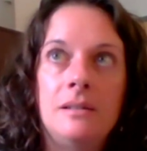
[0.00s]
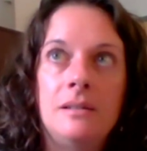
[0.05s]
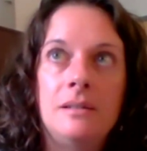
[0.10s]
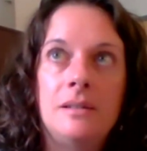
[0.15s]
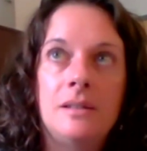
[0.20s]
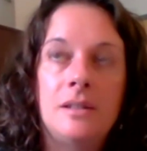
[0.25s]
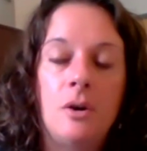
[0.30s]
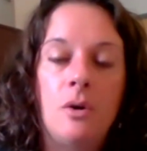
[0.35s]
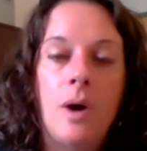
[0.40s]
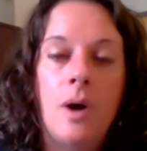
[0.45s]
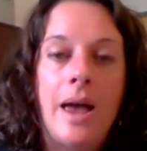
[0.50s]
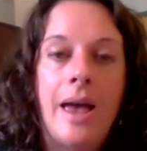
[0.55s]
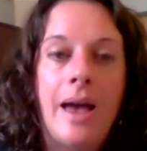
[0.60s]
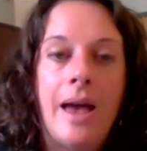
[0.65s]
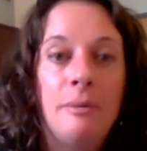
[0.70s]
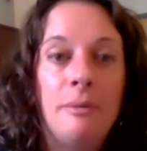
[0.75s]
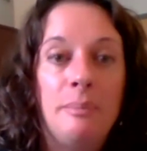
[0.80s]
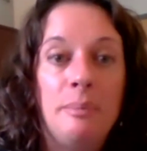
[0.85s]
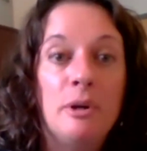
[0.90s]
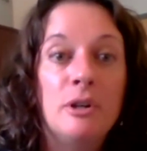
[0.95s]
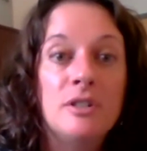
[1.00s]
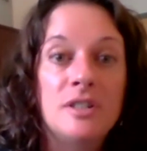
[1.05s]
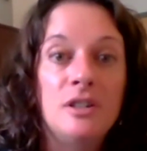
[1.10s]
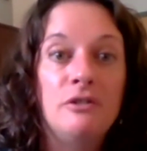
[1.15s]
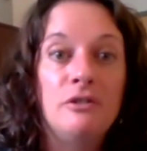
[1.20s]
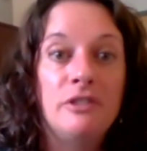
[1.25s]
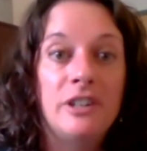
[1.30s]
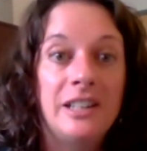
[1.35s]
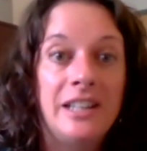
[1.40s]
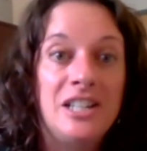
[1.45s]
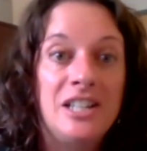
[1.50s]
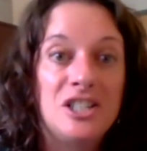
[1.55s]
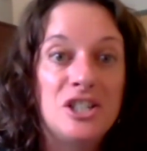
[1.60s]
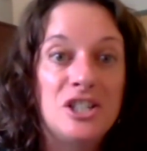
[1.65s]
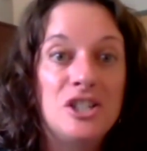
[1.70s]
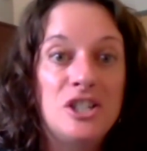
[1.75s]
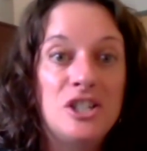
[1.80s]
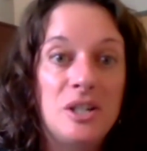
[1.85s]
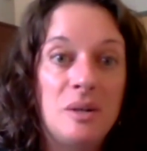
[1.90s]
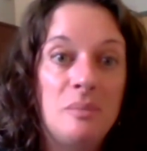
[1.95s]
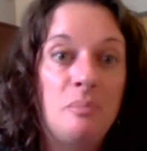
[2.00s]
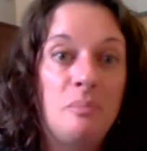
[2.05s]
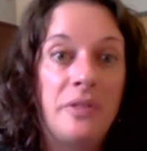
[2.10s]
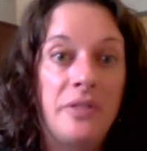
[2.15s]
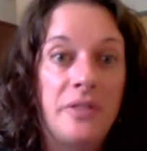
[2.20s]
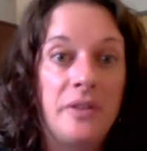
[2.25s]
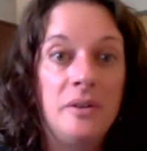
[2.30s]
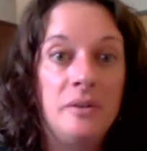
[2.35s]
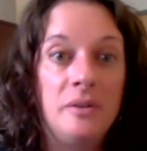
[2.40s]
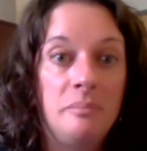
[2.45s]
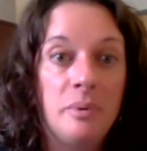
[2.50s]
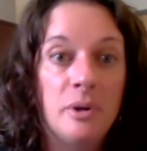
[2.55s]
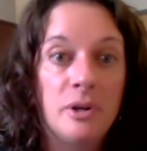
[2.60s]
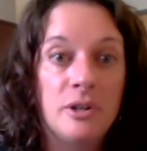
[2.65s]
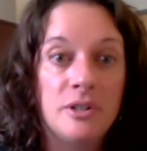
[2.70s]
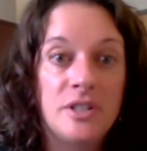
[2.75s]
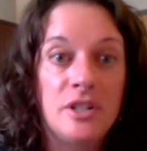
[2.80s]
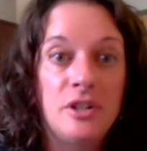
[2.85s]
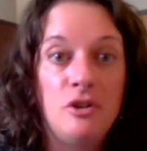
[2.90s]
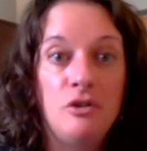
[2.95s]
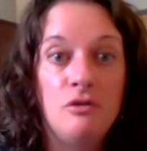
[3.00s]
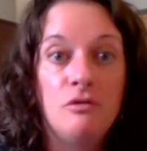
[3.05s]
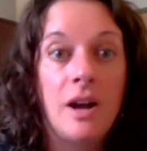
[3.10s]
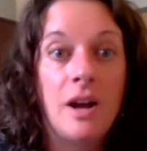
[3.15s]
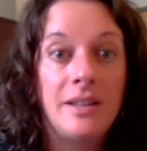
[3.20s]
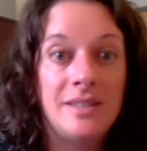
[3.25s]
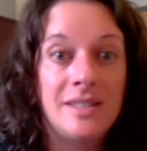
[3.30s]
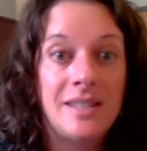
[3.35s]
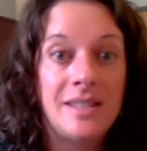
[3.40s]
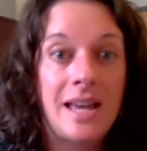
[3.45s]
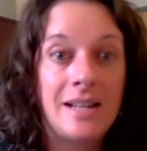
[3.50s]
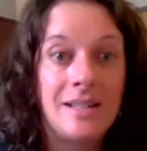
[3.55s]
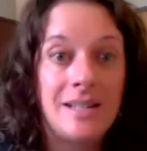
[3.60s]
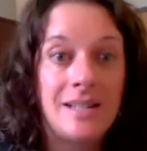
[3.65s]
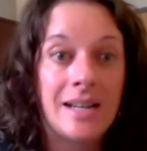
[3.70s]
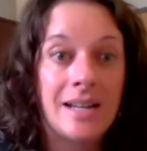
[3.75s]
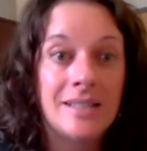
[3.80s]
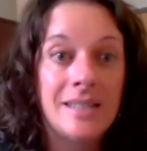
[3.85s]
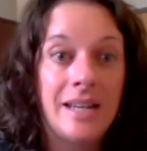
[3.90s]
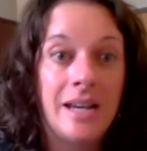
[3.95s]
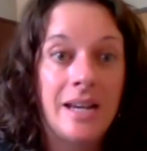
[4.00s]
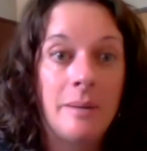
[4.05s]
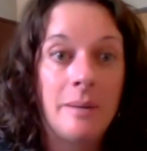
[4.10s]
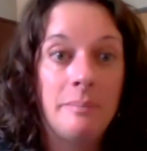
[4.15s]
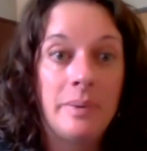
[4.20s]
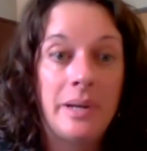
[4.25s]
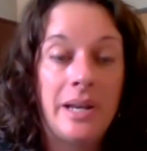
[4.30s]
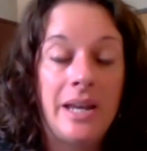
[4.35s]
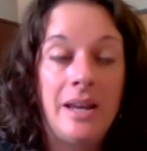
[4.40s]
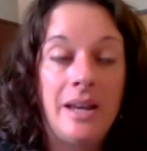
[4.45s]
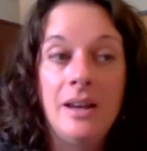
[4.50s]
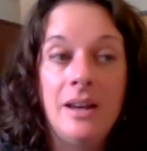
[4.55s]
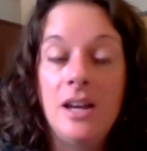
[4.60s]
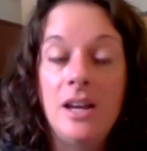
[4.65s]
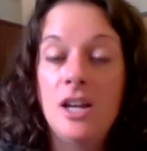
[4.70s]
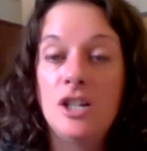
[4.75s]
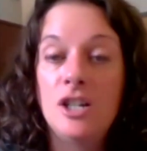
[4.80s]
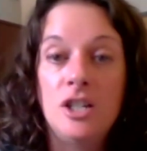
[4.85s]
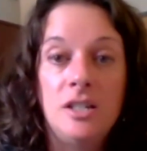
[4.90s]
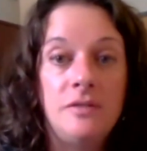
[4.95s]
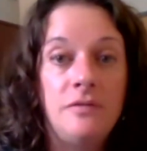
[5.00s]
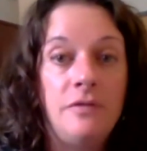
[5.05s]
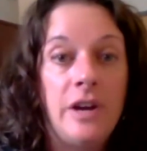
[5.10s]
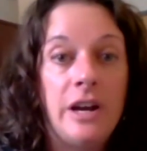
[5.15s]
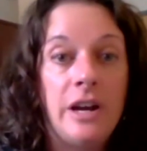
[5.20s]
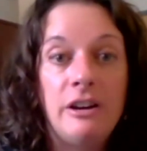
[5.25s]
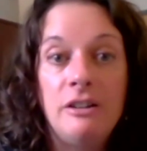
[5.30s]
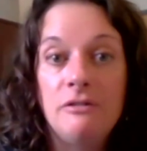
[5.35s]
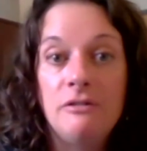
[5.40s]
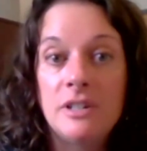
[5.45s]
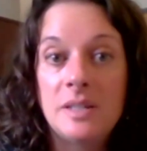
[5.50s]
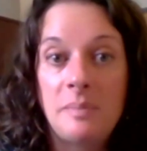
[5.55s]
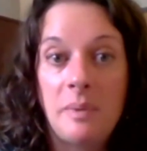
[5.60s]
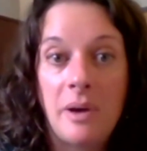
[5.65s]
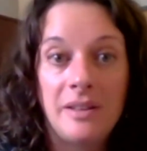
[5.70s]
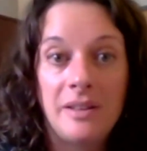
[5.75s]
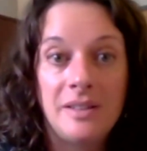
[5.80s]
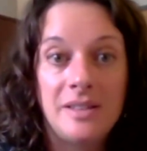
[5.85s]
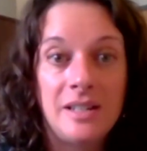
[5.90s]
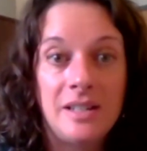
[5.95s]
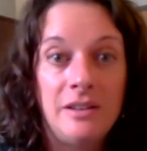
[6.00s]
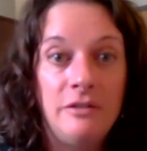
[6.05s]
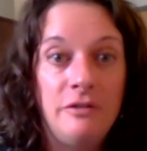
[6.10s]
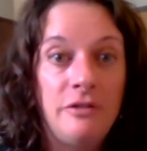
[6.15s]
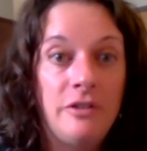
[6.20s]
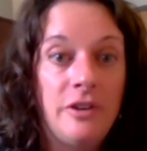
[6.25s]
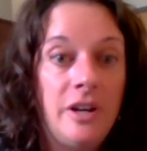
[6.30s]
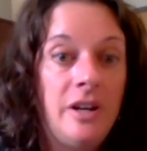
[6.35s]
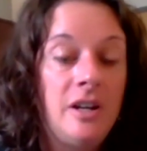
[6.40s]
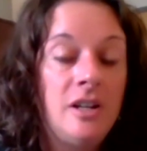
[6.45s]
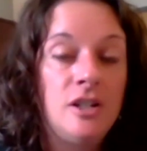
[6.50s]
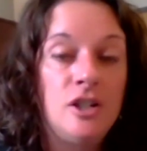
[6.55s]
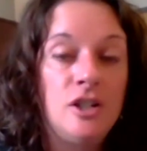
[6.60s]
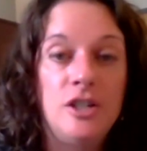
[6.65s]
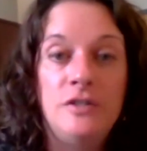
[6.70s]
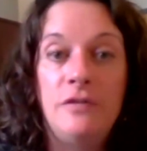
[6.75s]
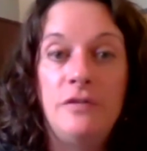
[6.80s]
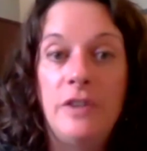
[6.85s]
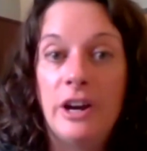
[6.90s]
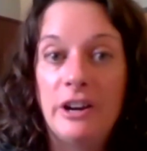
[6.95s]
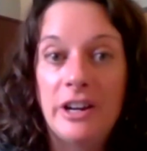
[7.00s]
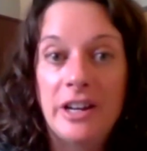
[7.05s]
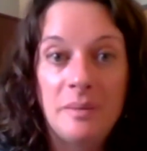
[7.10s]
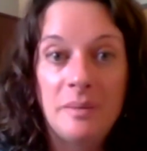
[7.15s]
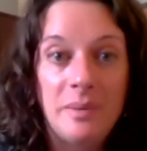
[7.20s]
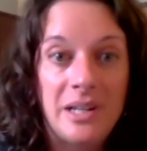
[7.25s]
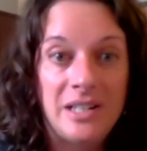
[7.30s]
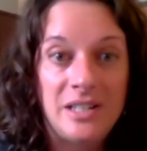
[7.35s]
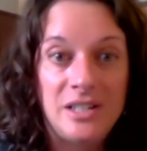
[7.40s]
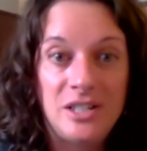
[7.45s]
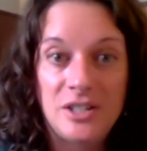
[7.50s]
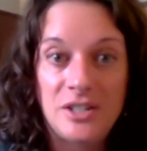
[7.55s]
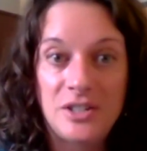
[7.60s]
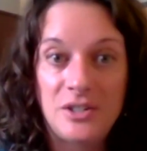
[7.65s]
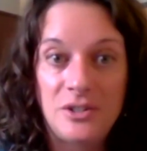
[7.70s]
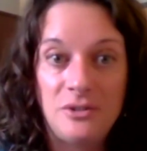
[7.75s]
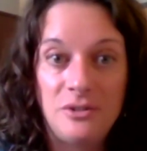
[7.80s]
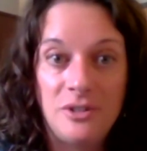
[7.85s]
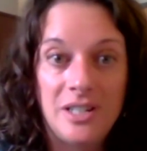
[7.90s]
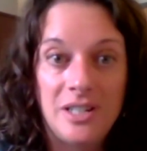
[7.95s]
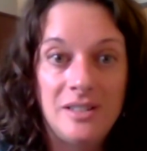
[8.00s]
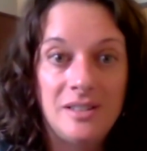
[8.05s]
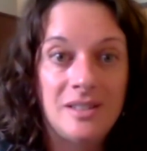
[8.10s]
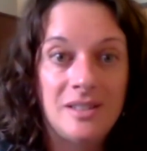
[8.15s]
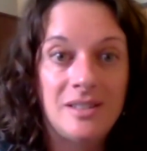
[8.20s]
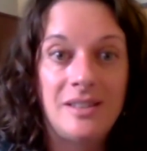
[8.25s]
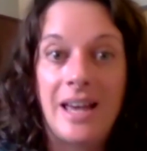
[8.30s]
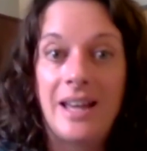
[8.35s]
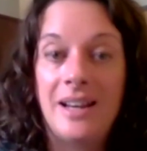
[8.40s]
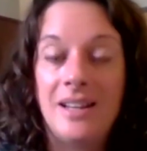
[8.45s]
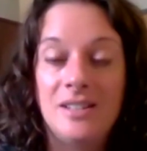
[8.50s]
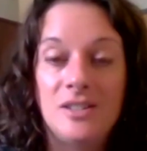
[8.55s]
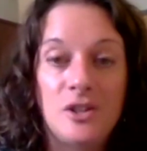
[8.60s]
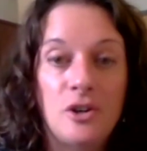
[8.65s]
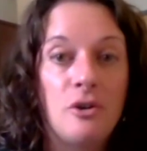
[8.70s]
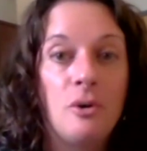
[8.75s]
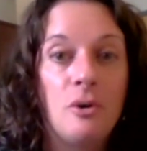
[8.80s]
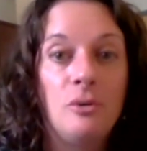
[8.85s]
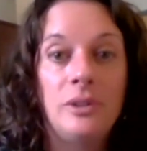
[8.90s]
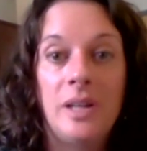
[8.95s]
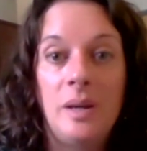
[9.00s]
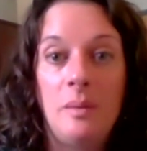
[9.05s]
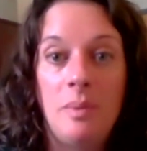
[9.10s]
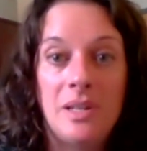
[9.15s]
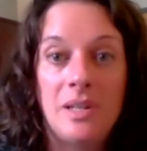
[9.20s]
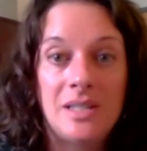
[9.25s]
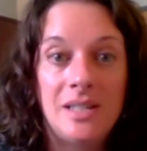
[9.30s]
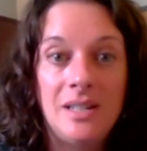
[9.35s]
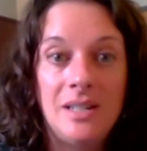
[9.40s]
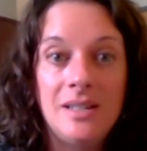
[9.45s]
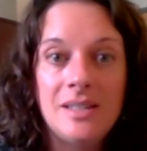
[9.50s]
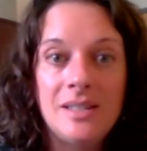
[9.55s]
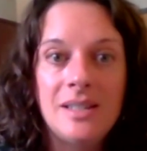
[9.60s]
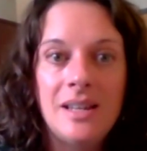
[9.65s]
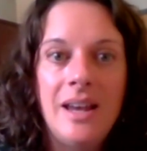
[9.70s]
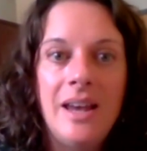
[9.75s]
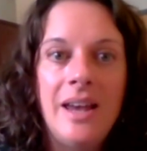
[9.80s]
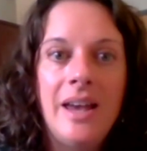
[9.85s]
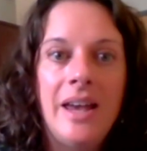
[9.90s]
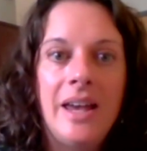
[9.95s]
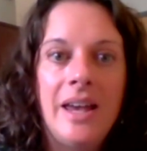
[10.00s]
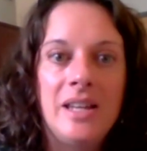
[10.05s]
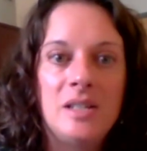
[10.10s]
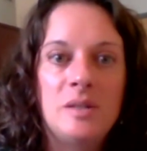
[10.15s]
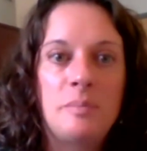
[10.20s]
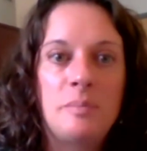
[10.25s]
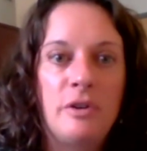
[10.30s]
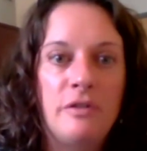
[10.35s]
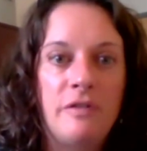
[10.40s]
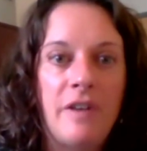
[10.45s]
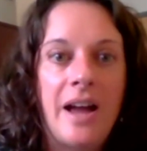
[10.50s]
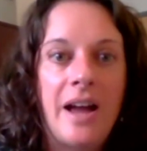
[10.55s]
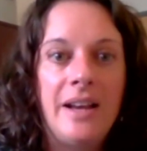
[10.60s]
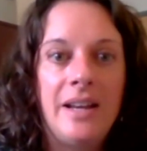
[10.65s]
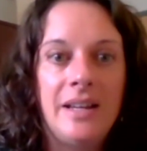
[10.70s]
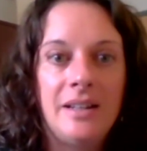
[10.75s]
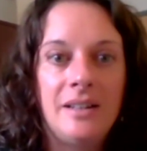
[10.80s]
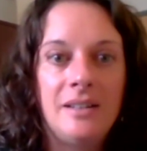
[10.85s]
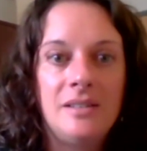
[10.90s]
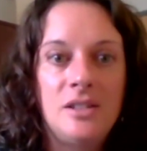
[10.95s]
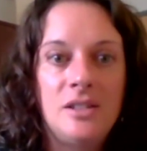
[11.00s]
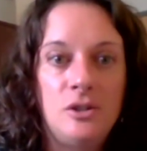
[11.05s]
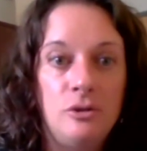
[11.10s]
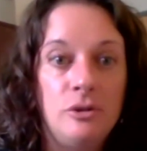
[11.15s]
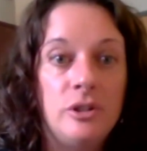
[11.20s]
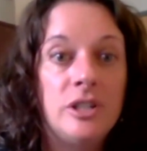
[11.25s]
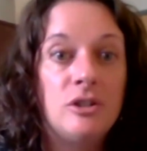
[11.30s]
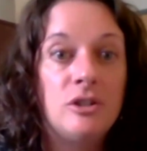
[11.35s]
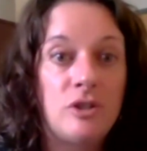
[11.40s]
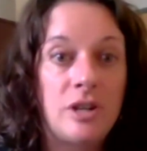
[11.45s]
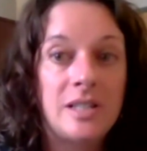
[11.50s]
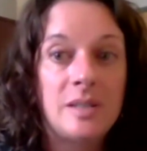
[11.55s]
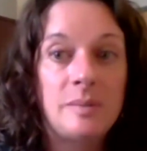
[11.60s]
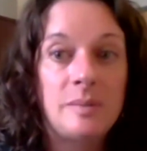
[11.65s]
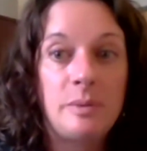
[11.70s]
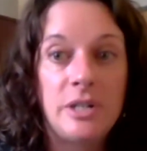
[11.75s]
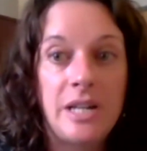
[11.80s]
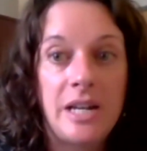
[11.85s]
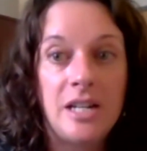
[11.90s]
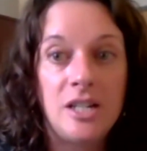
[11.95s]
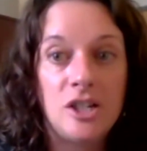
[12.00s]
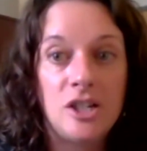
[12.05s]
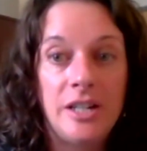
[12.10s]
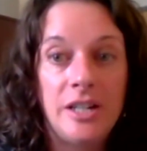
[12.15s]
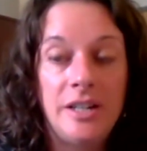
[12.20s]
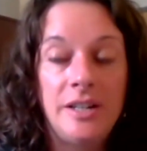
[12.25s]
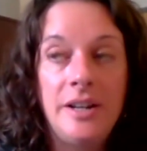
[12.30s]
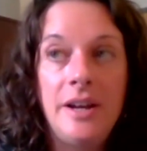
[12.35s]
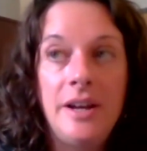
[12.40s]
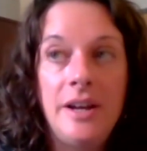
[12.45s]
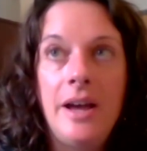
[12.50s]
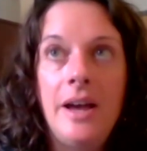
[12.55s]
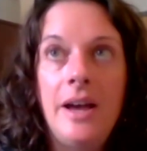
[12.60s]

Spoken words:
so I have a personal relationship with the person who runs that taxi company. She's very responsive. She's very committed to students. That is her only business, is providing student transportation.